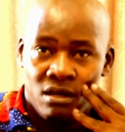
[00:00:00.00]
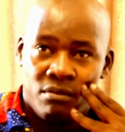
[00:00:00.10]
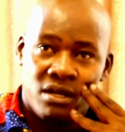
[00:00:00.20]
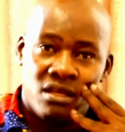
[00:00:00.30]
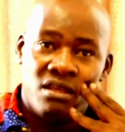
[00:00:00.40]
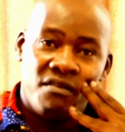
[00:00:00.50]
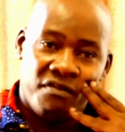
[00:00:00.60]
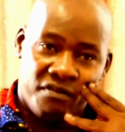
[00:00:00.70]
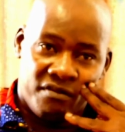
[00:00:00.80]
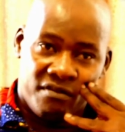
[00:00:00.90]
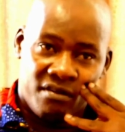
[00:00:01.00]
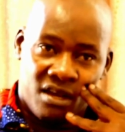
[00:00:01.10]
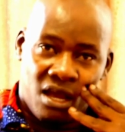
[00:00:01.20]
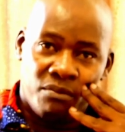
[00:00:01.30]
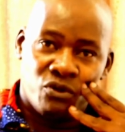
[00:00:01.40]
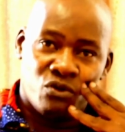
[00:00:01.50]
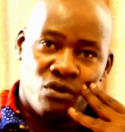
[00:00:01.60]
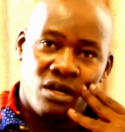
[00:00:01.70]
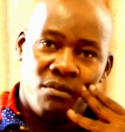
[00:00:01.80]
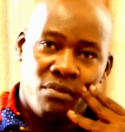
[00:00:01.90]
But if I'm to
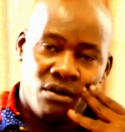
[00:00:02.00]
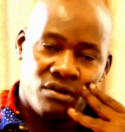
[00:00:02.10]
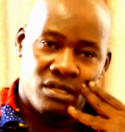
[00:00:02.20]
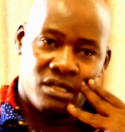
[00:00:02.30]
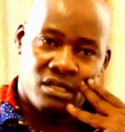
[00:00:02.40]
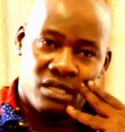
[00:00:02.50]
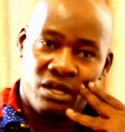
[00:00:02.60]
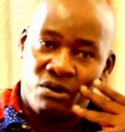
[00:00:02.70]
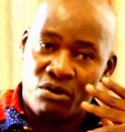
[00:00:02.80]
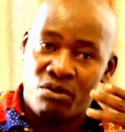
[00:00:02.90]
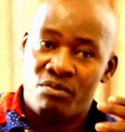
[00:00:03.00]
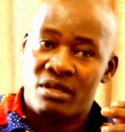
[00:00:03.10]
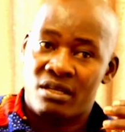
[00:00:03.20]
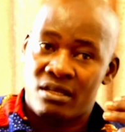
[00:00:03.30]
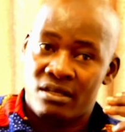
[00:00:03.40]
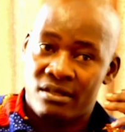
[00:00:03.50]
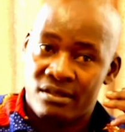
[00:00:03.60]
talk about economic